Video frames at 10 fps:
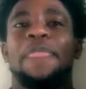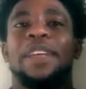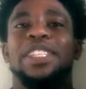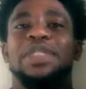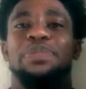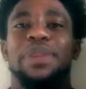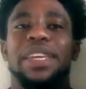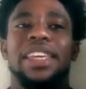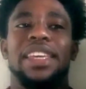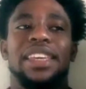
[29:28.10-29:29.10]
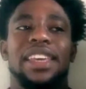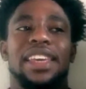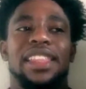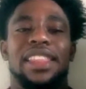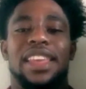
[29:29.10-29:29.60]
just being
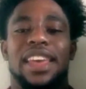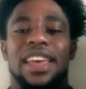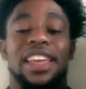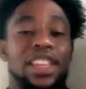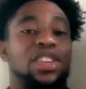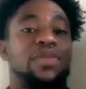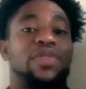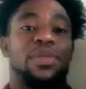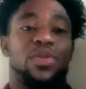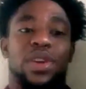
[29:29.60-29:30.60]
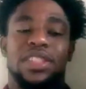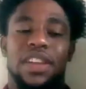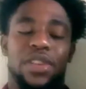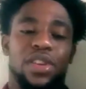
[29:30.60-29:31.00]
in that, again, you come from a Western